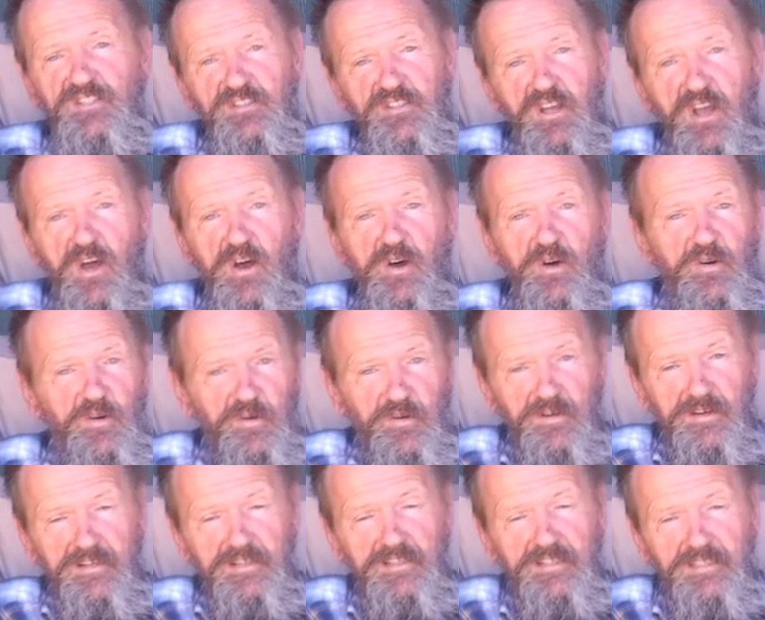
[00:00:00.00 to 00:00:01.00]
So,
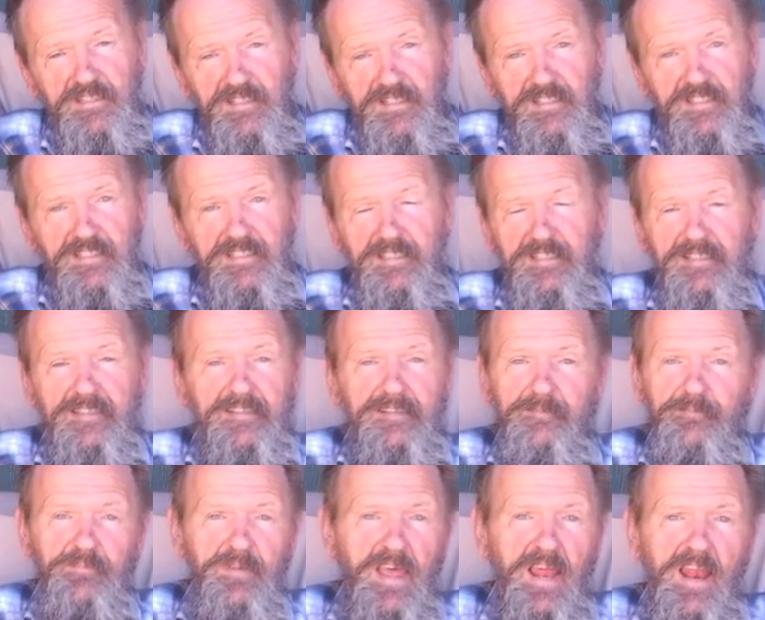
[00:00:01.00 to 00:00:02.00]

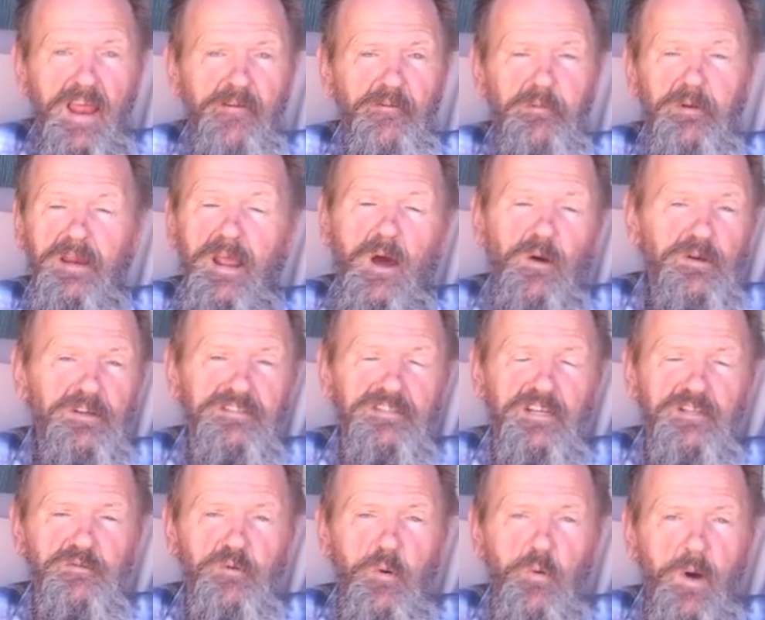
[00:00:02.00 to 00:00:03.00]
and everybody always
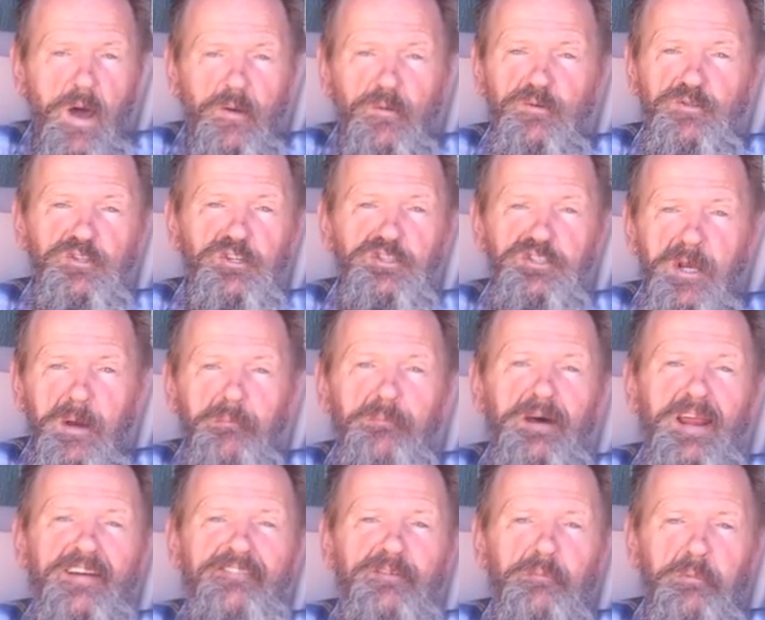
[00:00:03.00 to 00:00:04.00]
says, well, why would you jump
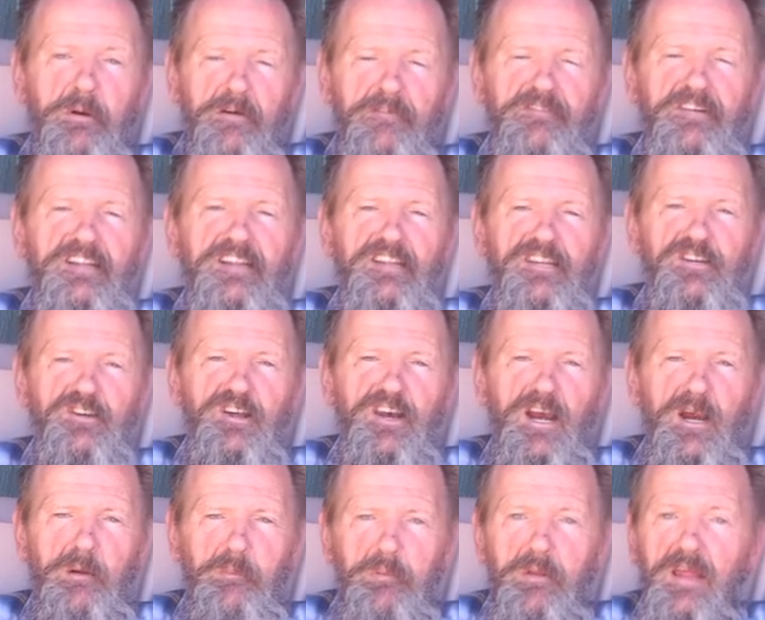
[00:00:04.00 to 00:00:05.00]
out of a perfectly good
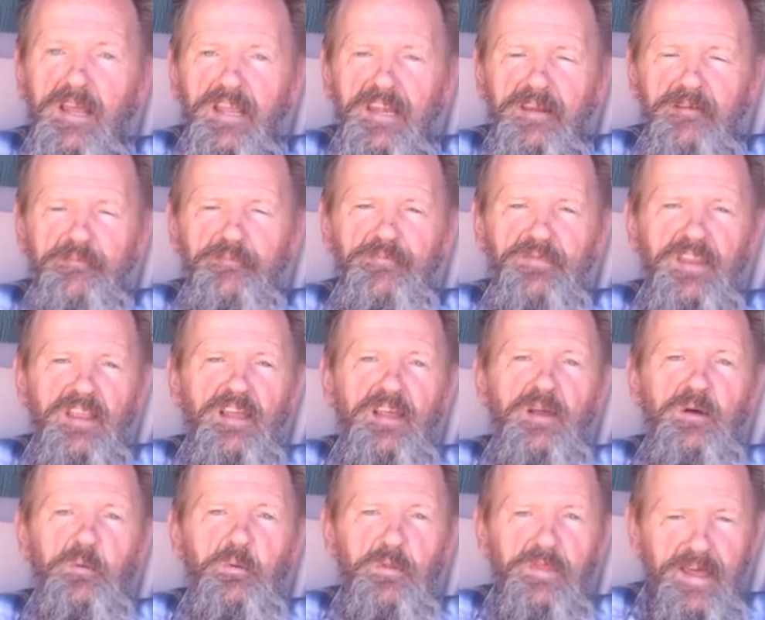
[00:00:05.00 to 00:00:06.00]
airplane?
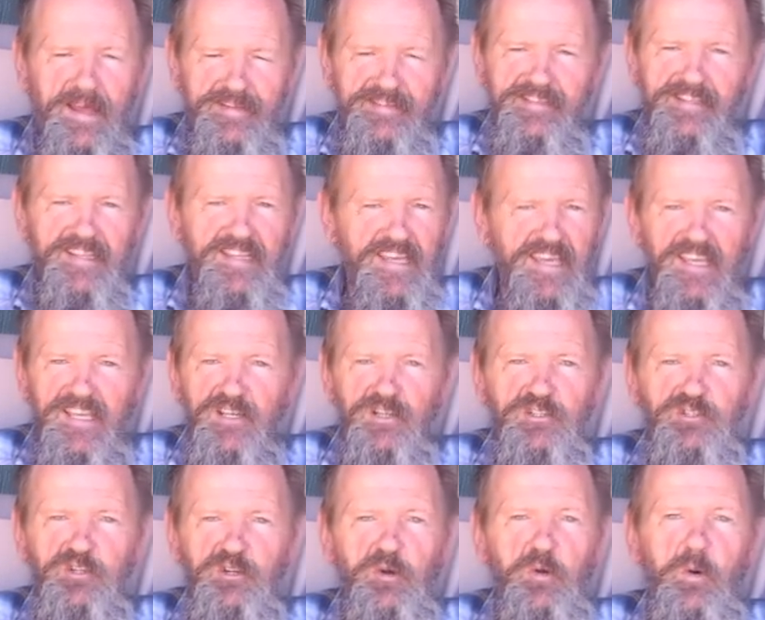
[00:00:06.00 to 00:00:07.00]
Well, that's the key,
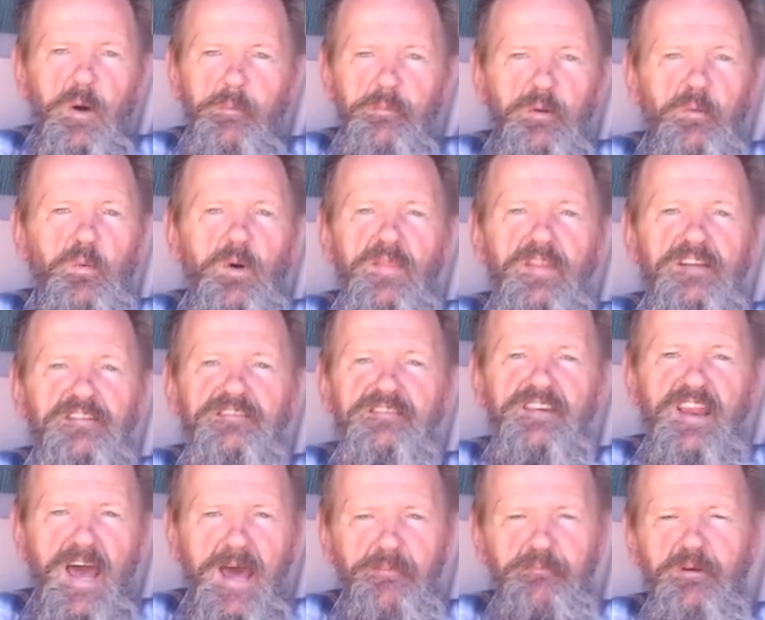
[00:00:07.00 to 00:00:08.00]
is you go up in one that's
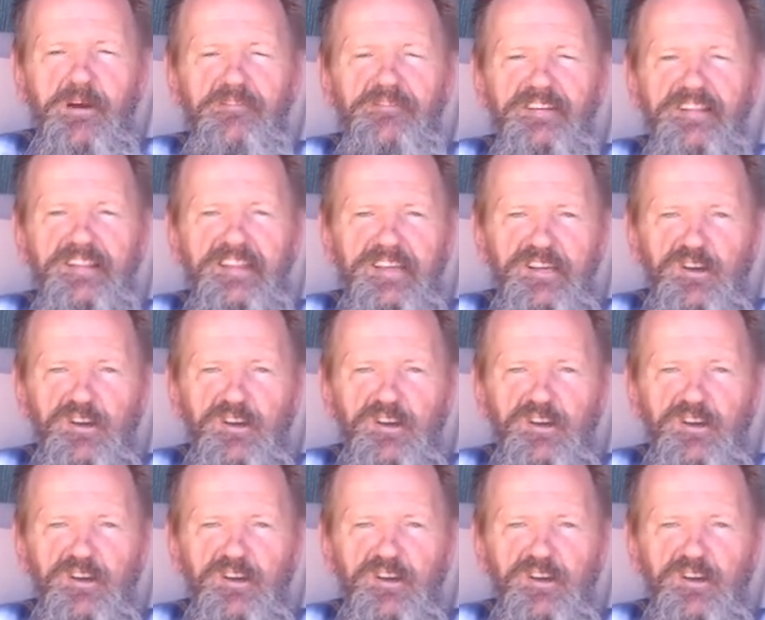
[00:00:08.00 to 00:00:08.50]
not perfectly